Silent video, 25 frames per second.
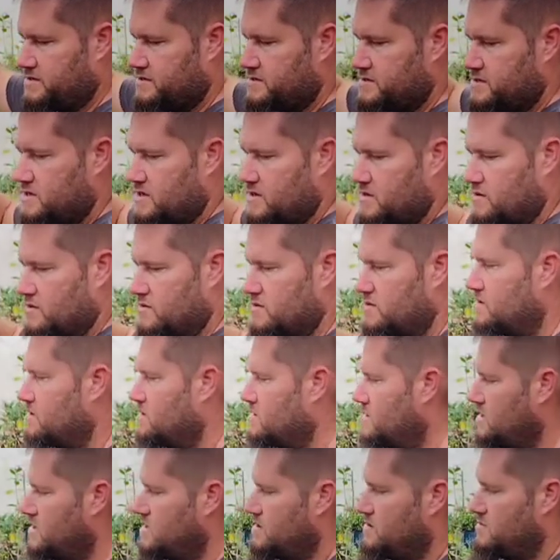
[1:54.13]
So I'm
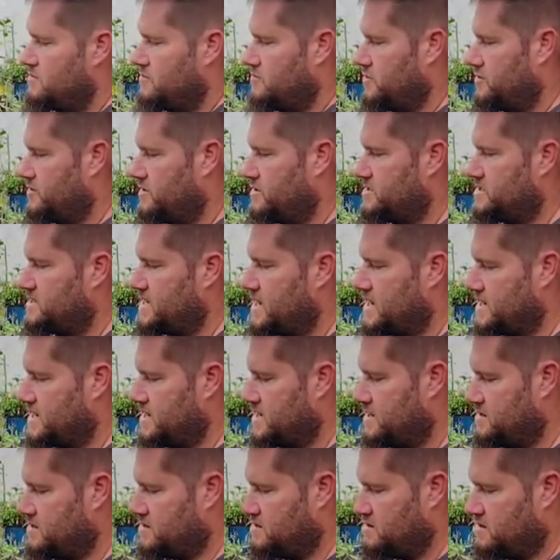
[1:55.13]
gonna pull this out of
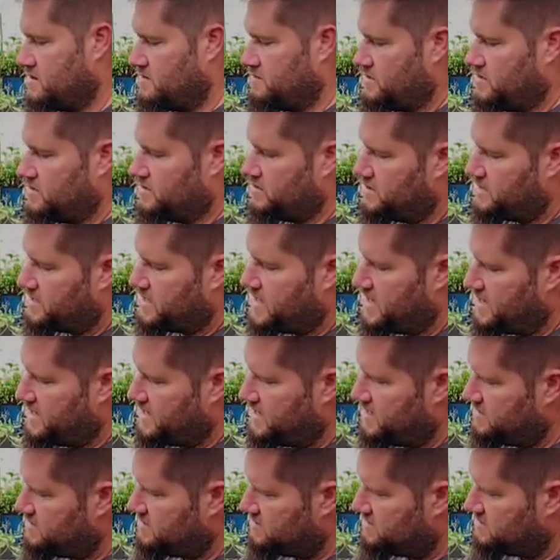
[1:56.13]
here, I'm gonna look at
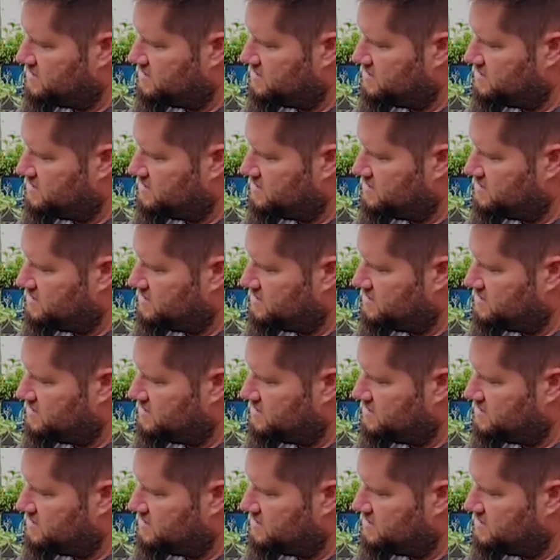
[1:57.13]
it.